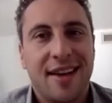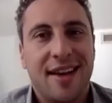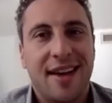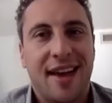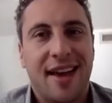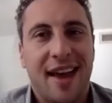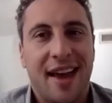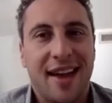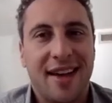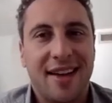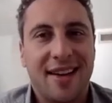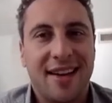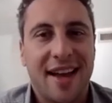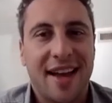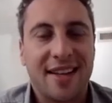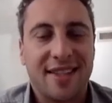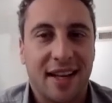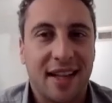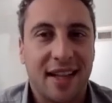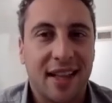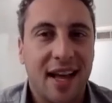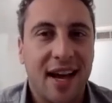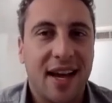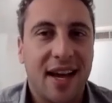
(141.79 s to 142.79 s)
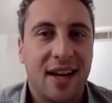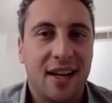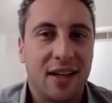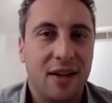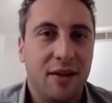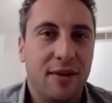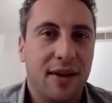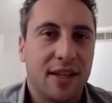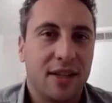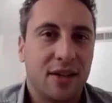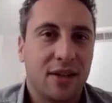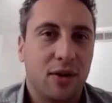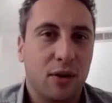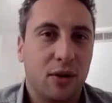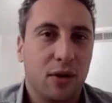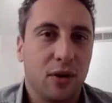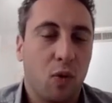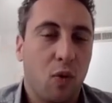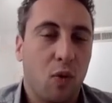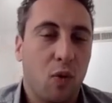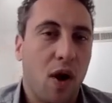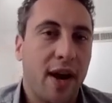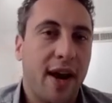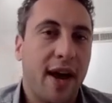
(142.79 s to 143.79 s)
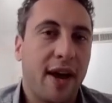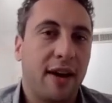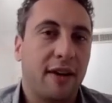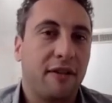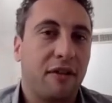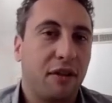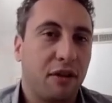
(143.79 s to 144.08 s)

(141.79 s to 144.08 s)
and as a client, you get to hold one out of